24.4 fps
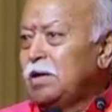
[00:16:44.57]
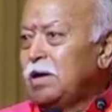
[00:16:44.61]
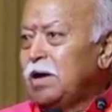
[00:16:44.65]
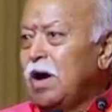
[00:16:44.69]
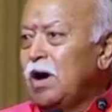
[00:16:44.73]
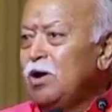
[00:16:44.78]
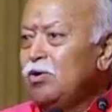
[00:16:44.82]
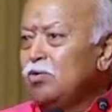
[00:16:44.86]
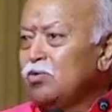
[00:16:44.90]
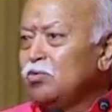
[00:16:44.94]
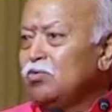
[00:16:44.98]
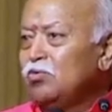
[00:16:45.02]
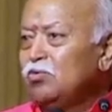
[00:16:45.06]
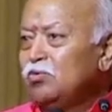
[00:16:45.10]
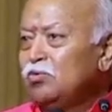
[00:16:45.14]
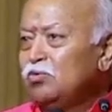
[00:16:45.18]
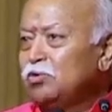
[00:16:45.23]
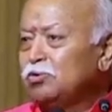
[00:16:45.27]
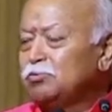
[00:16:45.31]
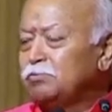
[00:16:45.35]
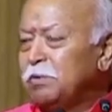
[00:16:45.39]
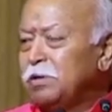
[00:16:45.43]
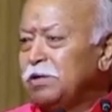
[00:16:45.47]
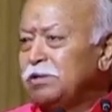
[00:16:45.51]
And now,
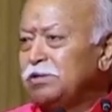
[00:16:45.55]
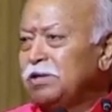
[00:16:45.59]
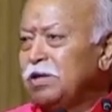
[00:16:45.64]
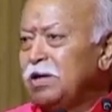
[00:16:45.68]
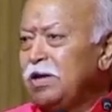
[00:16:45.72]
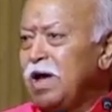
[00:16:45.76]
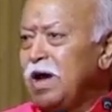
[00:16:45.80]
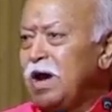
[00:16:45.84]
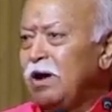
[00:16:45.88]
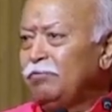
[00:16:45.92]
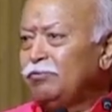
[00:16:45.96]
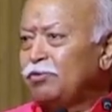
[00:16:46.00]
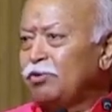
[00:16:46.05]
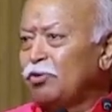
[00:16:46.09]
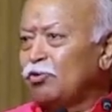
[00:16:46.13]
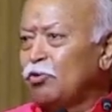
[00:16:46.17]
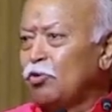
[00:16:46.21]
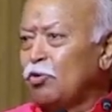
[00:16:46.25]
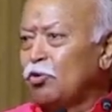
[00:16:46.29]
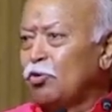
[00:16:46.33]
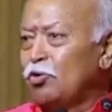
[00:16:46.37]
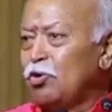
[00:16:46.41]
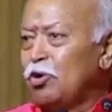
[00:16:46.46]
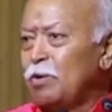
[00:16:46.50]
especially
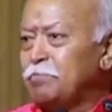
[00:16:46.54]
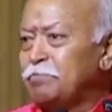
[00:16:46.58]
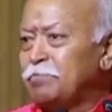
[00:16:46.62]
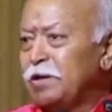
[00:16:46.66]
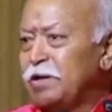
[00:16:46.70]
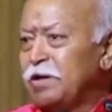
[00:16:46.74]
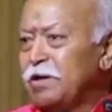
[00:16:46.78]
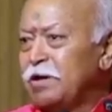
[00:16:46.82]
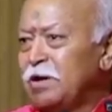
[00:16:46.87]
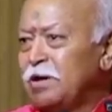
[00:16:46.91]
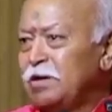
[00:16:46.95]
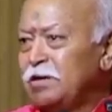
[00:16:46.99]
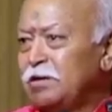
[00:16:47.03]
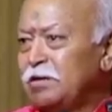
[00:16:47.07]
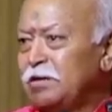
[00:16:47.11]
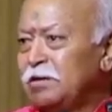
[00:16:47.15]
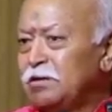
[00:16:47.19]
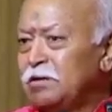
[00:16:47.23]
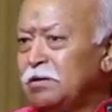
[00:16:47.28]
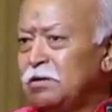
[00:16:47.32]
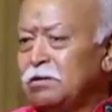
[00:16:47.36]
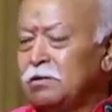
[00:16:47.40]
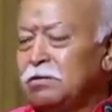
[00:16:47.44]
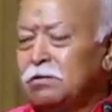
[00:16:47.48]
after Corona period,
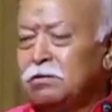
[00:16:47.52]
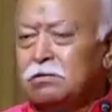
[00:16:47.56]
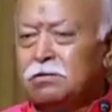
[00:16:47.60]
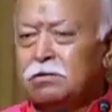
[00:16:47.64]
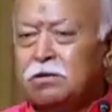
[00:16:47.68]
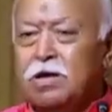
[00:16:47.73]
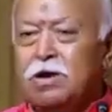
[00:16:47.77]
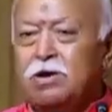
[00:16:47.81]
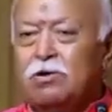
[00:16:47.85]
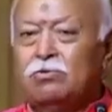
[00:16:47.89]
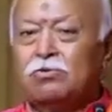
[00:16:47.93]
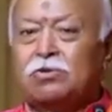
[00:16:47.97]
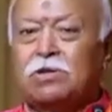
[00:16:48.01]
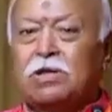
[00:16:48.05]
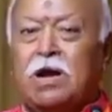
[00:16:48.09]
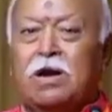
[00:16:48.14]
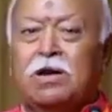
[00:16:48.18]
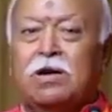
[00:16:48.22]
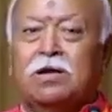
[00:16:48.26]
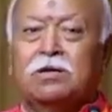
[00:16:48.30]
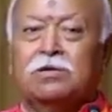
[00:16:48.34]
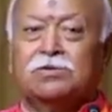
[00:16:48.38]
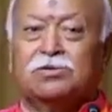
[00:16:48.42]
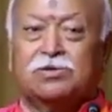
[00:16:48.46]
they
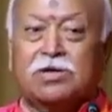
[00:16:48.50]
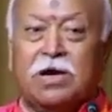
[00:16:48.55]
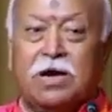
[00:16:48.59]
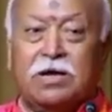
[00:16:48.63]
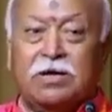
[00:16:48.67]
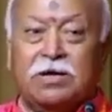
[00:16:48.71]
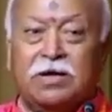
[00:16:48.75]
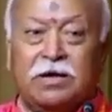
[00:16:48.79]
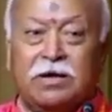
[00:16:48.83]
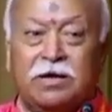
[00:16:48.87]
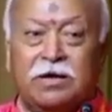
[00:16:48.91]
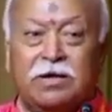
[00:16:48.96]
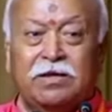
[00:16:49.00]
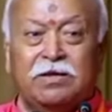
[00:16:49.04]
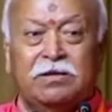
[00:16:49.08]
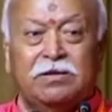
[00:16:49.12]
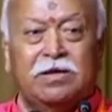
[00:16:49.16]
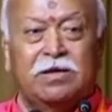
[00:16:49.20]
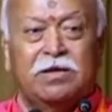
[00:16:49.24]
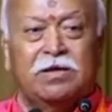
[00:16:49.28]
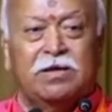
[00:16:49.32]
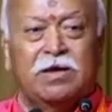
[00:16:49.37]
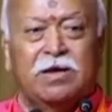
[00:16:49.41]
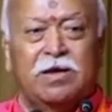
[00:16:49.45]
have started
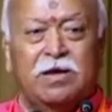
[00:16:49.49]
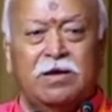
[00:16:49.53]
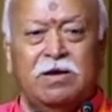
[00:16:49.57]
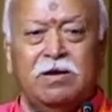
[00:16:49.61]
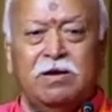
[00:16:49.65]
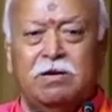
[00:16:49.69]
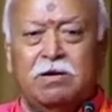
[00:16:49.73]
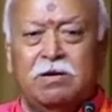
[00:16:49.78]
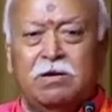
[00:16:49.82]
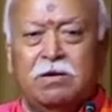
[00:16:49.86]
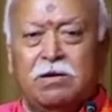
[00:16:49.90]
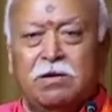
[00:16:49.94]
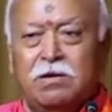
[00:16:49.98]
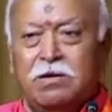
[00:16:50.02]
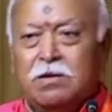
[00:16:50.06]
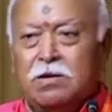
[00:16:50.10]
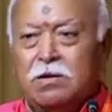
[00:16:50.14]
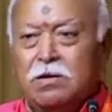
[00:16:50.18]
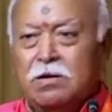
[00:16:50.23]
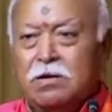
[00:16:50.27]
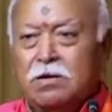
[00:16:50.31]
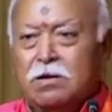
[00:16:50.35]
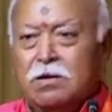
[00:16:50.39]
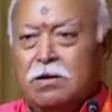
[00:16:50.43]
rethinking,
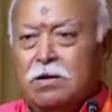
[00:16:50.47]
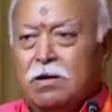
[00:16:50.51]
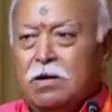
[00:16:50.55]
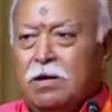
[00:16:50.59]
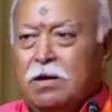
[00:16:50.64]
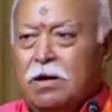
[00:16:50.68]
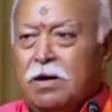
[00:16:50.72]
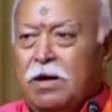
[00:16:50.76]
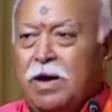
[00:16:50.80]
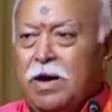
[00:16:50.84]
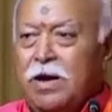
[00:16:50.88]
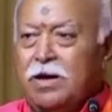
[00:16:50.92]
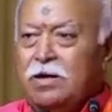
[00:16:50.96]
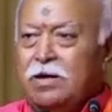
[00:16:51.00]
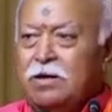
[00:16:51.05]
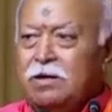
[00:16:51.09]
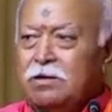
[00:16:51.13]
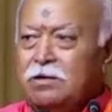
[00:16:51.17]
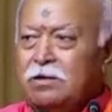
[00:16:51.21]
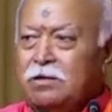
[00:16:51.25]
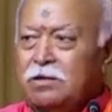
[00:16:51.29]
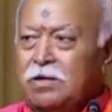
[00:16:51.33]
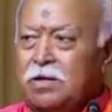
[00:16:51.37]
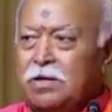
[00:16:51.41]

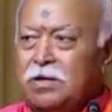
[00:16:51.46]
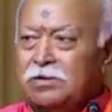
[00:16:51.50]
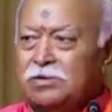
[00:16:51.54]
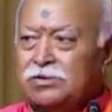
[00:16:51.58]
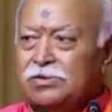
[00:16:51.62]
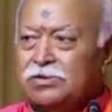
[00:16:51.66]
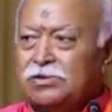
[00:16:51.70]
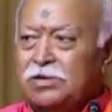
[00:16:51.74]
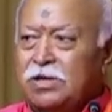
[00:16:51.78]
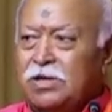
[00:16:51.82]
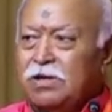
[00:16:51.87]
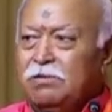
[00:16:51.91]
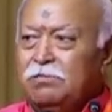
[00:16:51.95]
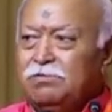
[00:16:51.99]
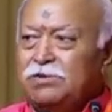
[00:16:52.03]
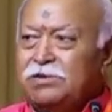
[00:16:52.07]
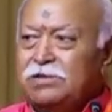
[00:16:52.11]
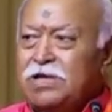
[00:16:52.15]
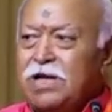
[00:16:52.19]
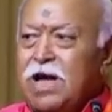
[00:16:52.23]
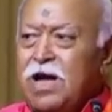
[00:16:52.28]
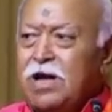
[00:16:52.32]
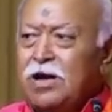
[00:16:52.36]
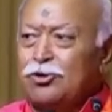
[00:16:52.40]
and it
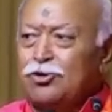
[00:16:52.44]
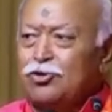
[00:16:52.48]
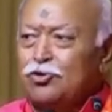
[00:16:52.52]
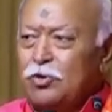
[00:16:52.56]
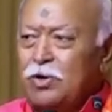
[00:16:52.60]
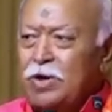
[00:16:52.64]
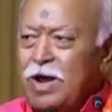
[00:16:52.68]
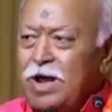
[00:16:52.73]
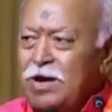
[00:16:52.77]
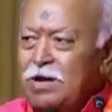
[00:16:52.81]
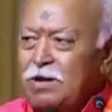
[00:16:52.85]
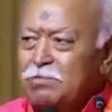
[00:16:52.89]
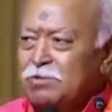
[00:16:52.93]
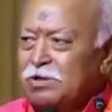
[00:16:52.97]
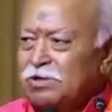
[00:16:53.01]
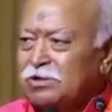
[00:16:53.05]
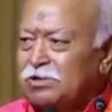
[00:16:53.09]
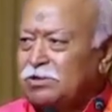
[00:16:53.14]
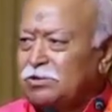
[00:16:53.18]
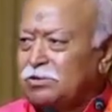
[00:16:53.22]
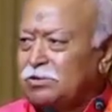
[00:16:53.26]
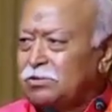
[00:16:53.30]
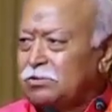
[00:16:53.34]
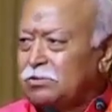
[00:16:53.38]
seems they are
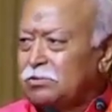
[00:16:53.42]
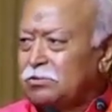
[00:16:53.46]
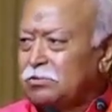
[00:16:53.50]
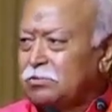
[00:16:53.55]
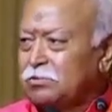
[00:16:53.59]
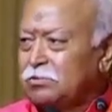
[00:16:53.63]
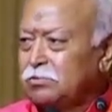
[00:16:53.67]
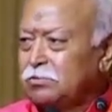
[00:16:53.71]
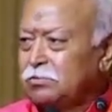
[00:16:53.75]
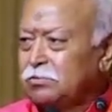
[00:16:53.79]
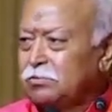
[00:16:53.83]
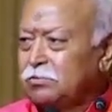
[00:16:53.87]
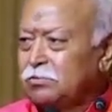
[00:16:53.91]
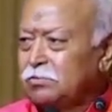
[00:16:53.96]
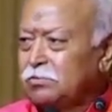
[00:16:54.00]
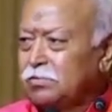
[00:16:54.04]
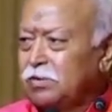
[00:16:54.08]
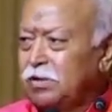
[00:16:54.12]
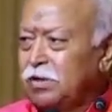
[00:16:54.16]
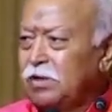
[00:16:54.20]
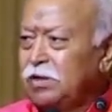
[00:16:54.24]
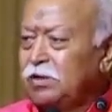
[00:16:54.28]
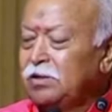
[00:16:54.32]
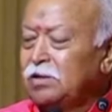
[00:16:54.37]
unanimous
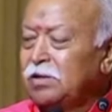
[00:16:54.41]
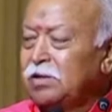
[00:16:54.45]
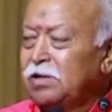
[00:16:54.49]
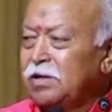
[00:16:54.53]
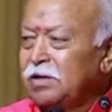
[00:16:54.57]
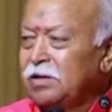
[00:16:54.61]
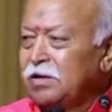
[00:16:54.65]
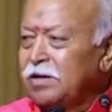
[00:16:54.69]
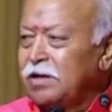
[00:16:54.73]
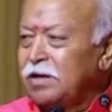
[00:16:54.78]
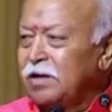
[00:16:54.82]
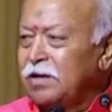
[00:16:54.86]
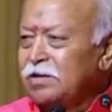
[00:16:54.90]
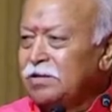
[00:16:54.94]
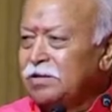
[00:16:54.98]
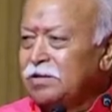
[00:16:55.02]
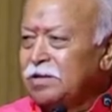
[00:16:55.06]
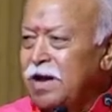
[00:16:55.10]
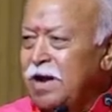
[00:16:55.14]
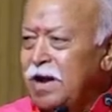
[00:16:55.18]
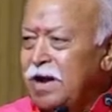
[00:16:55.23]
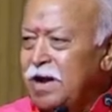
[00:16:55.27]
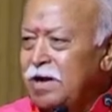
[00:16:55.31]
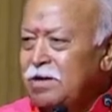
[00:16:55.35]
in
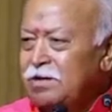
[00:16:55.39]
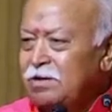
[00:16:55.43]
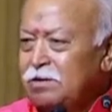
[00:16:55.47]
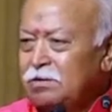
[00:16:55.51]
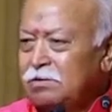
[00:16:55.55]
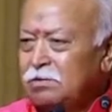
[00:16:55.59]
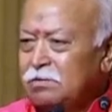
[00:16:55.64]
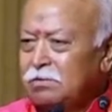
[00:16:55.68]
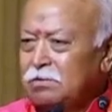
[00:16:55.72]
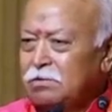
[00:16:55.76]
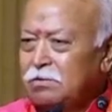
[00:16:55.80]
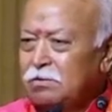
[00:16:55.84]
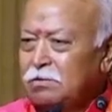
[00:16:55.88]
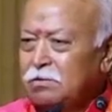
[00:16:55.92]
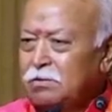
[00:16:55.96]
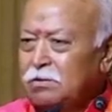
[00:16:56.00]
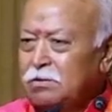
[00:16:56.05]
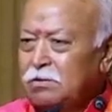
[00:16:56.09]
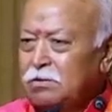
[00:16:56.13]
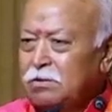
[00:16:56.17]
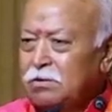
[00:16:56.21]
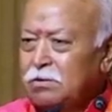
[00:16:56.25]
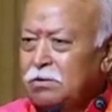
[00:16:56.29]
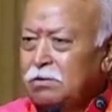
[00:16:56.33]
thinking that
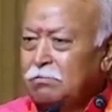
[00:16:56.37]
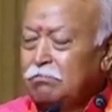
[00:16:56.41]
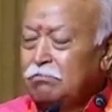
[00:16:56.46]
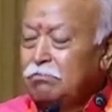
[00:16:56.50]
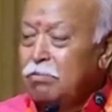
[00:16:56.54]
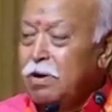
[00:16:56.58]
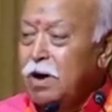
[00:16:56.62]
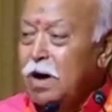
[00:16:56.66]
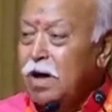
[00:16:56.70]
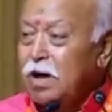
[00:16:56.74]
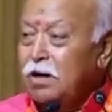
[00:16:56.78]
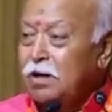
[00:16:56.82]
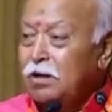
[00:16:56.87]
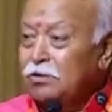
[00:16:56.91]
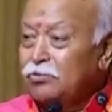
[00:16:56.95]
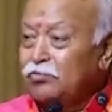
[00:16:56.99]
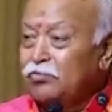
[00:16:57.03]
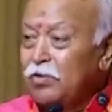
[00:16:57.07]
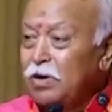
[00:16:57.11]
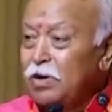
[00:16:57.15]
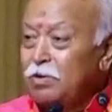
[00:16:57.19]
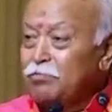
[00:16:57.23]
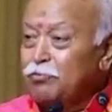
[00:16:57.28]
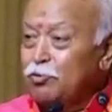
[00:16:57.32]

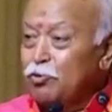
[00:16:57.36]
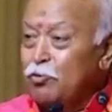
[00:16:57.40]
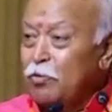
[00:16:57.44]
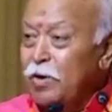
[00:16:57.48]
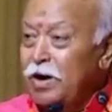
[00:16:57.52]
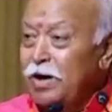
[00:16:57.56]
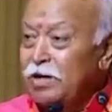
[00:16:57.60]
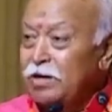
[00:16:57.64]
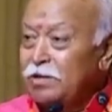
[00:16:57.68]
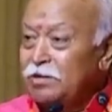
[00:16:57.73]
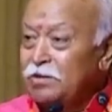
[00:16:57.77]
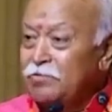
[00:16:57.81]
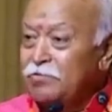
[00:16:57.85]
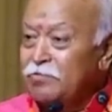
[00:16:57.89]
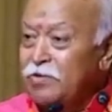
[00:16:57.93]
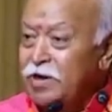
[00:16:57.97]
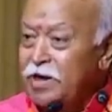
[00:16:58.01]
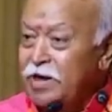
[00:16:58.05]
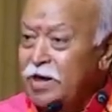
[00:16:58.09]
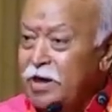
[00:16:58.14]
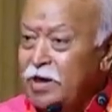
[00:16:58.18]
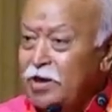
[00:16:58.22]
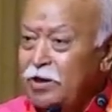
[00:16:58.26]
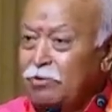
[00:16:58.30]
Bharat will provide the
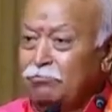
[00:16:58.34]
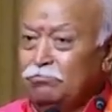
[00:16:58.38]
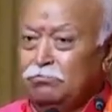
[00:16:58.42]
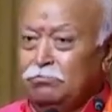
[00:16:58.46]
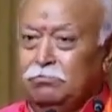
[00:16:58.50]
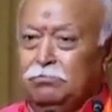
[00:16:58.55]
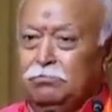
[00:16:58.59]
way.